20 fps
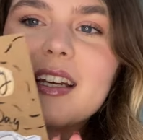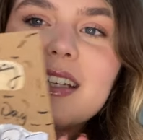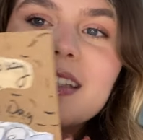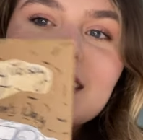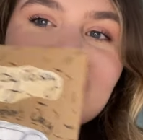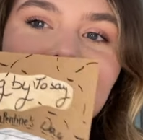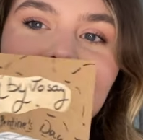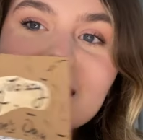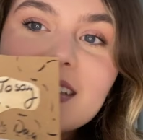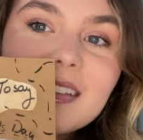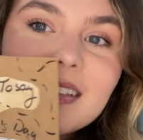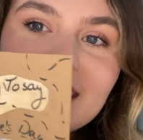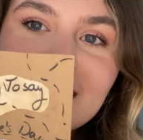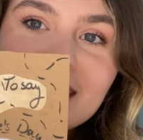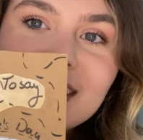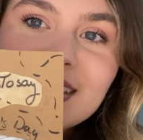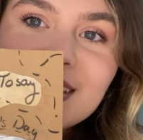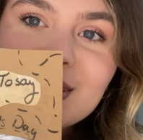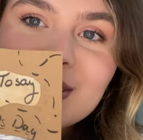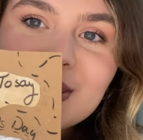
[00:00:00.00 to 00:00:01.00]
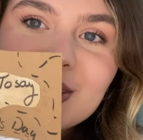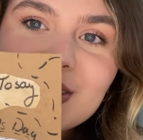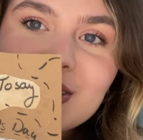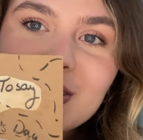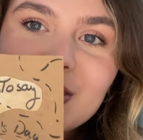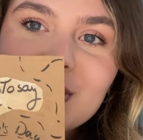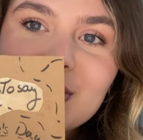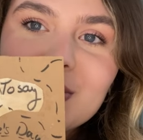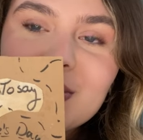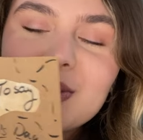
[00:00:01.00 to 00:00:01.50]
I still think it looks
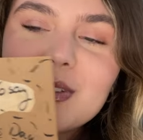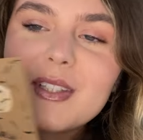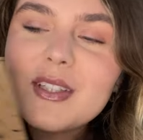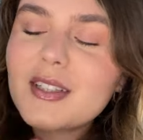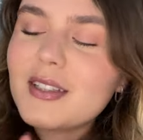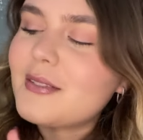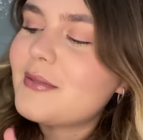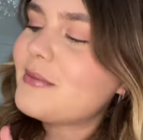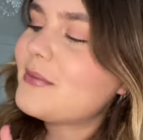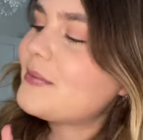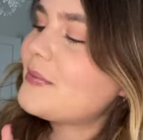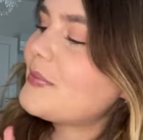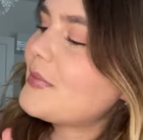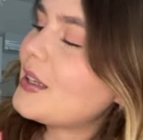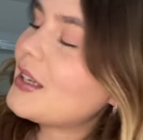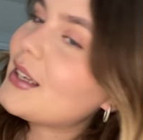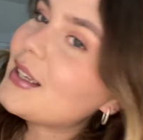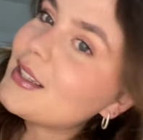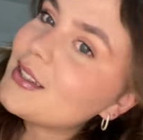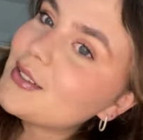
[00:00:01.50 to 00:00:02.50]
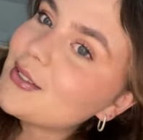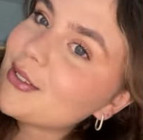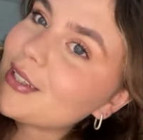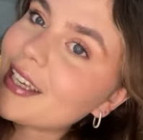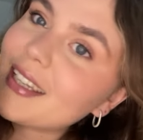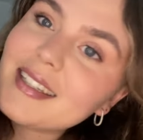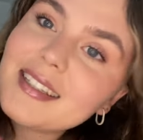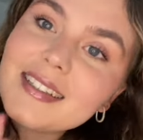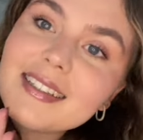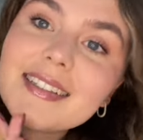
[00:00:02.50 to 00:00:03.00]
cute. So
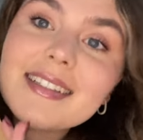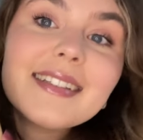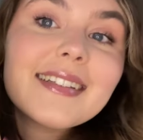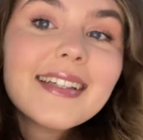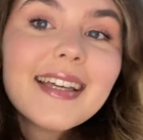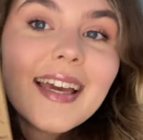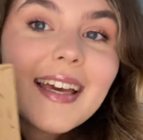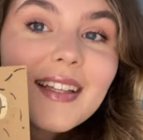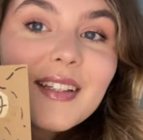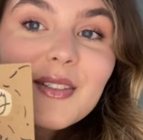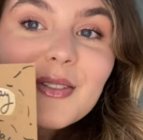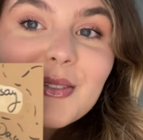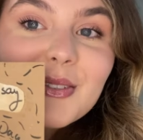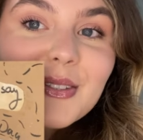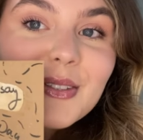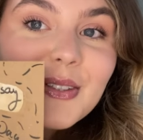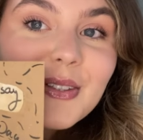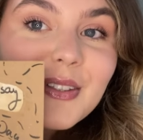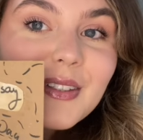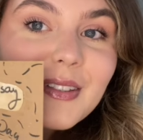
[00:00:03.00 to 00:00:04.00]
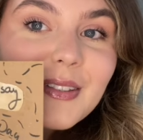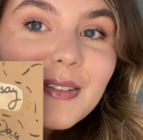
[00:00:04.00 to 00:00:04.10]
yeah, this is the end result.